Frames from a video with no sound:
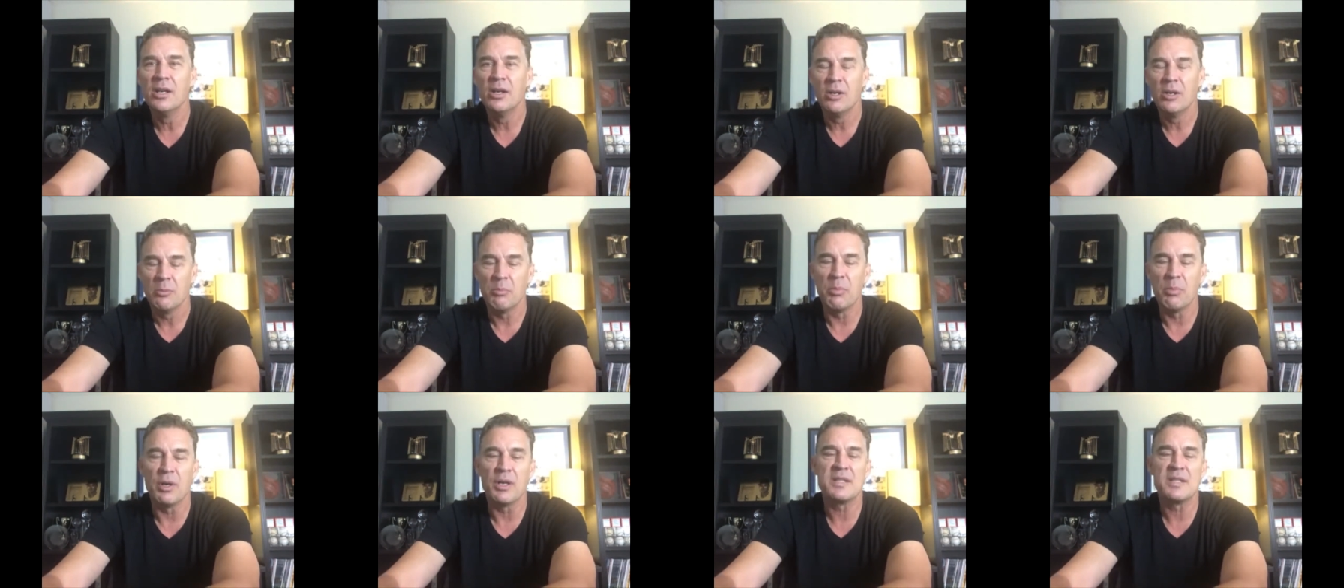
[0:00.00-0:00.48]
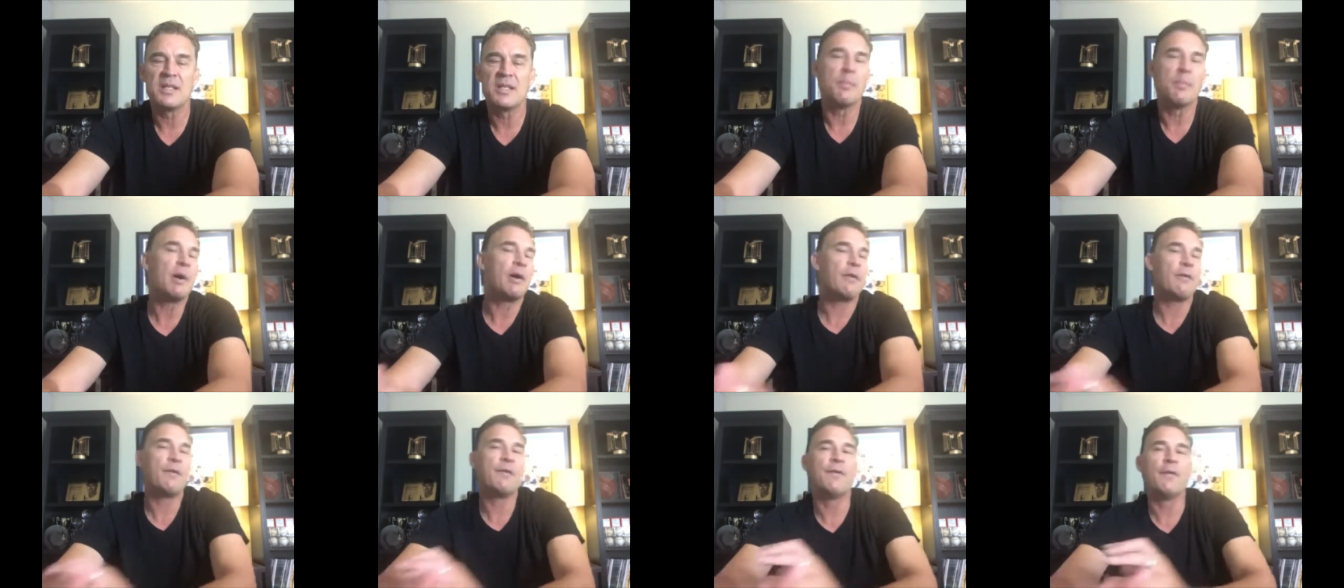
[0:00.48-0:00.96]
but it's
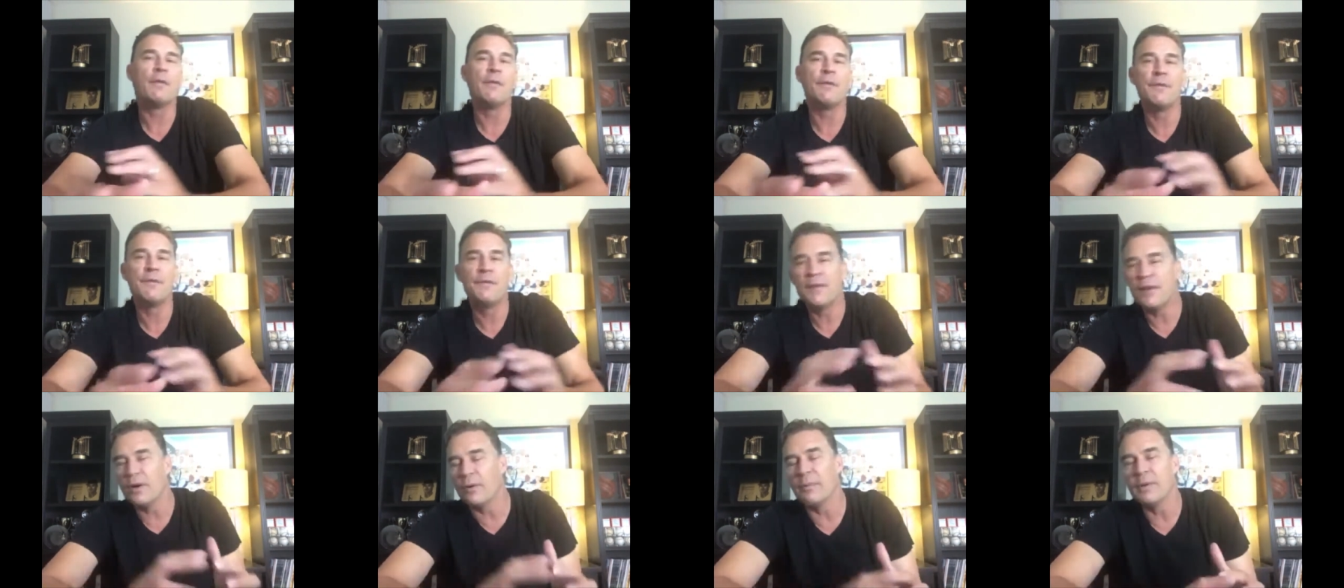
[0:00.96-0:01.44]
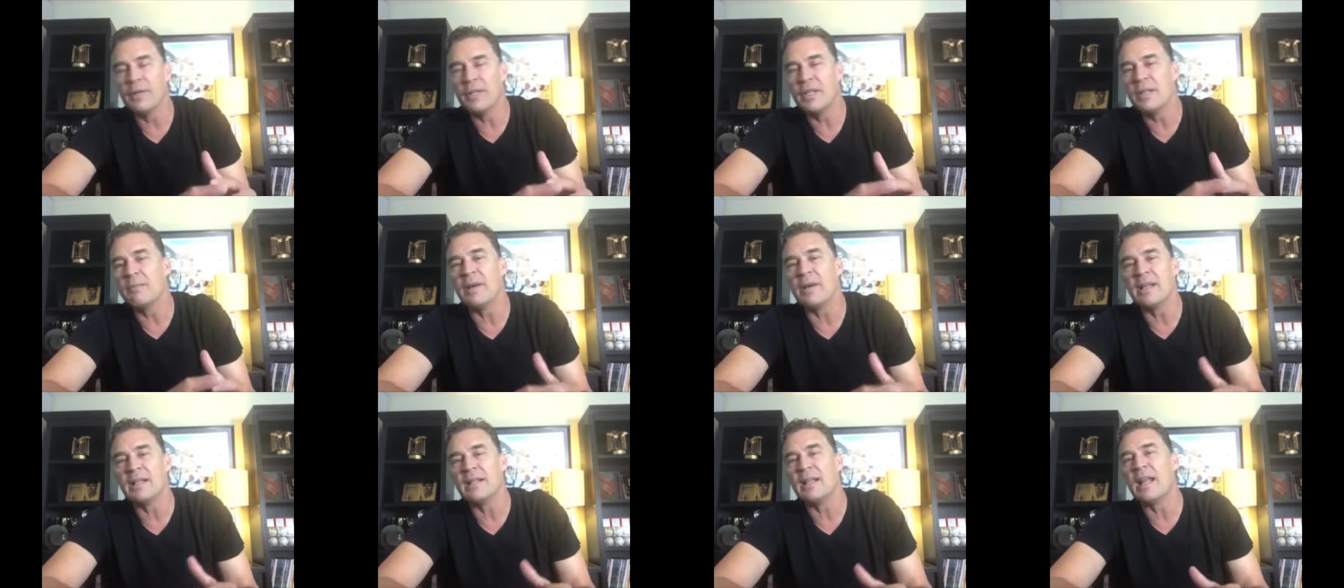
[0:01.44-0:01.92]
about fulfillment
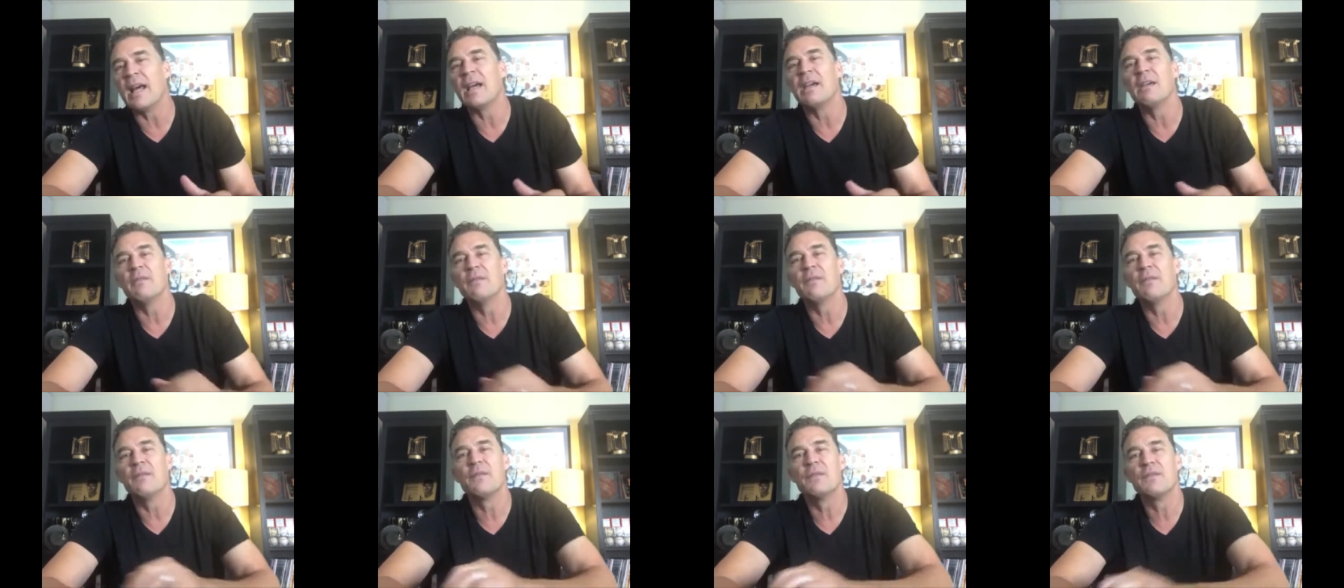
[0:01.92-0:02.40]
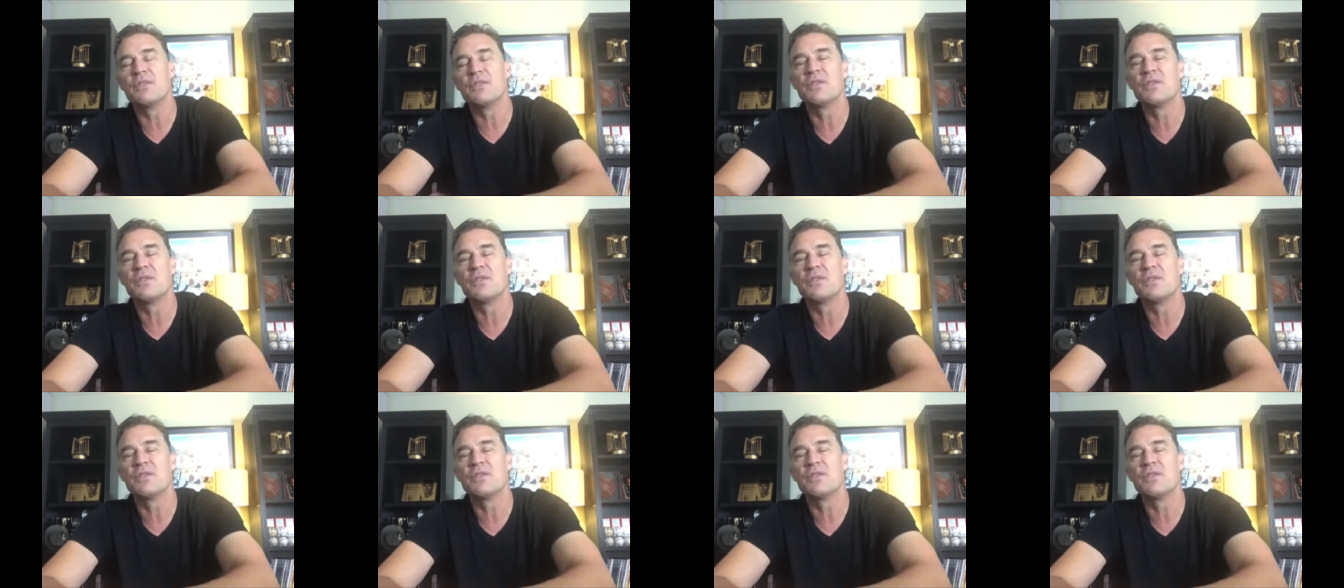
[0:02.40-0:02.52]
in my life.